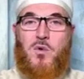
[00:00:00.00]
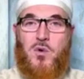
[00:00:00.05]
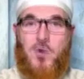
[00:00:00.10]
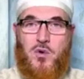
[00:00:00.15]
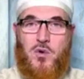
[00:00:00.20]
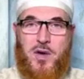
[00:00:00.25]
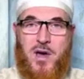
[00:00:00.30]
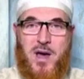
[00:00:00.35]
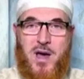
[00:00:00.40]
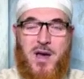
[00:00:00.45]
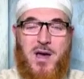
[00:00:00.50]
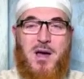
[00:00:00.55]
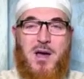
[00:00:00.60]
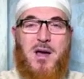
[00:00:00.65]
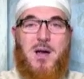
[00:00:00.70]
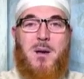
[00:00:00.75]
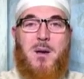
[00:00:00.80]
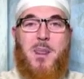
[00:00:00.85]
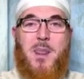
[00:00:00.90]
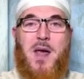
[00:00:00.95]

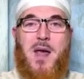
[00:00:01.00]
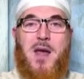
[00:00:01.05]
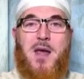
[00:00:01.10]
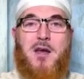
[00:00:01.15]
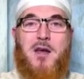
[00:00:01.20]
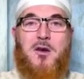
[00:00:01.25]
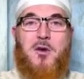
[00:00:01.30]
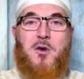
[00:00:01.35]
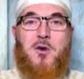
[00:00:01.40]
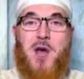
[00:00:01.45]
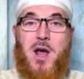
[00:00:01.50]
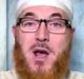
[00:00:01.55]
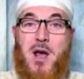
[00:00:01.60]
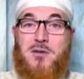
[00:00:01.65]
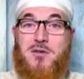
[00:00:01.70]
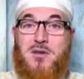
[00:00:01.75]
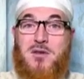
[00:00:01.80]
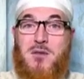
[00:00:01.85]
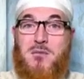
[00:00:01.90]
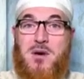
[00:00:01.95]
Okay. And do you
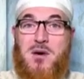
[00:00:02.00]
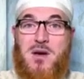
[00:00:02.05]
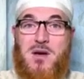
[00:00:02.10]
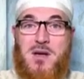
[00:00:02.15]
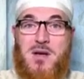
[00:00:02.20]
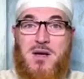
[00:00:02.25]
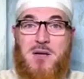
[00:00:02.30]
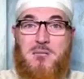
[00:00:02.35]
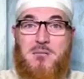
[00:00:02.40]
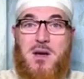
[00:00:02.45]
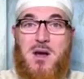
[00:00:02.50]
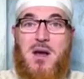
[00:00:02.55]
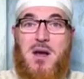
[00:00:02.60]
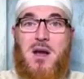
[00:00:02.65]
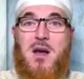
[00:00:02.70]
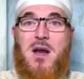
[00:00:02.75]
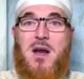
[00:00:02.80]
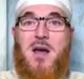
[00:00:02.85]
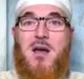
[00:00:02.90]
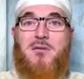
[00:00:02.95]
have somebody in
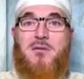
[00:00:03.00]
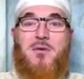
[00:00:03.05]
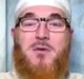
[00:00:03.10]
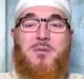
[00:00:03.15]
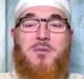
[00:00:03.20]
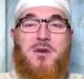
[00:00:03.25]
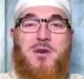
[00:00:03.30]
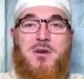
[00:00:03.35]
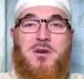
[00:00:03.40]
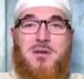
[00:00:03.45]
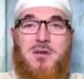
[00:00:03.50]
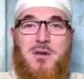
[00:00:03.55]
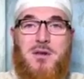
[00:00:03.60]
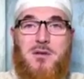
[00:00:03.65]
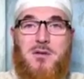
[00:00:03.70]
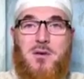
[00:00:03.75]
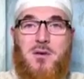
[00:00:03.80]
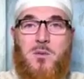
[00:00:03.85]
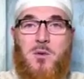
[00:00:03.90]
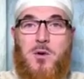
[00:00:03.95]
mind? Have you been
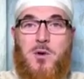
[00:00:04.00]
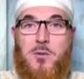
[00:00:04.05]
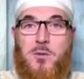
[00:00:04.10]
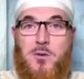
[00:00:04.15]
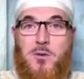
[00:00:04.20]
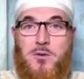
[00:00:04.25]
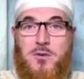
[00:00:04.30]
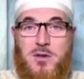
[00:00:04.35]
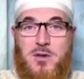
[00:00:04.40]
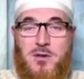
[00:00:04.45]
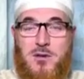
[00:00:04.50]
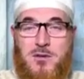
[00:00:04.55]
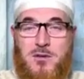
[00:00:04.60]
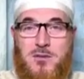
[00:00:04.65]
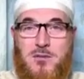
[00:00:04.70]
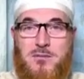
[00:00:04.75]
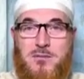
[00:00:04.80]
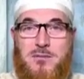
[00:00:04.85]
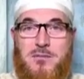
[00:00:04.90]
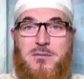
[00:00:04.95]
receiving
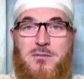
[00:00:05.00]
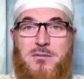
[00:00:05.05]
proposals?